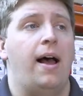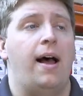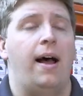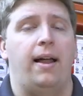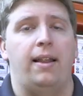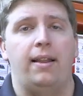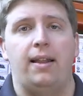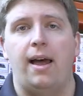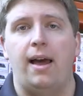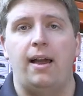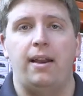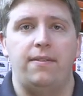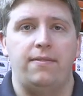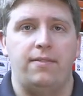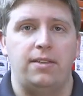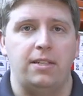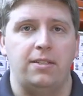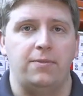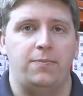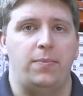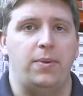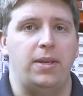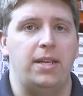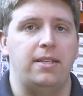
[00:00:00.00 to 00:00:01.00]
a lot of
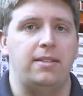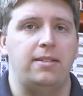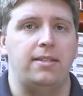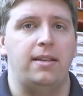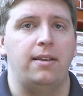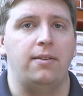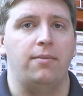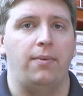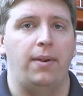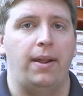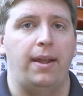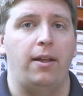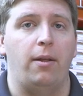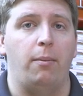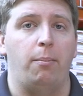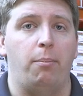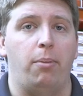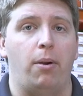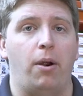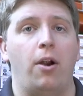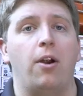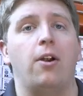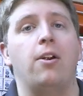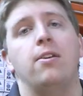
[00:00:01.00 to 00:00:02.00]
these BC Rail
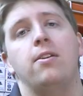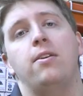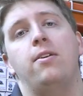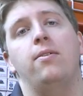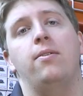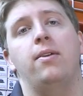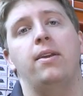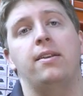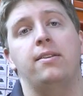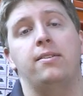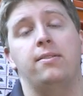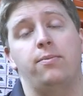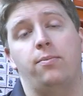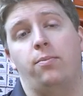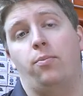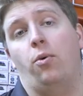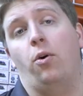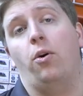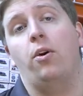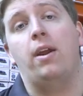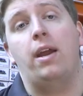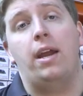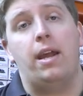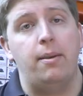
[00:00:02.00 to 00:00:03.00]
barn units
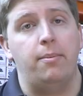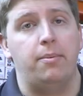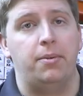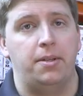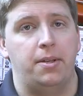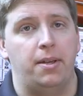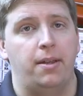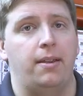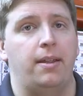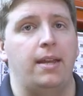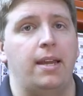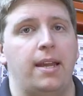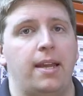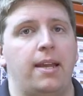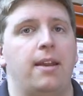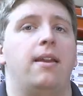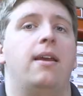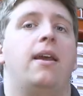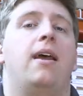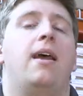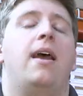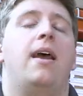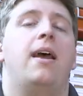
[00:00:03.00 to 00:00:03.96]
weren't able to lead.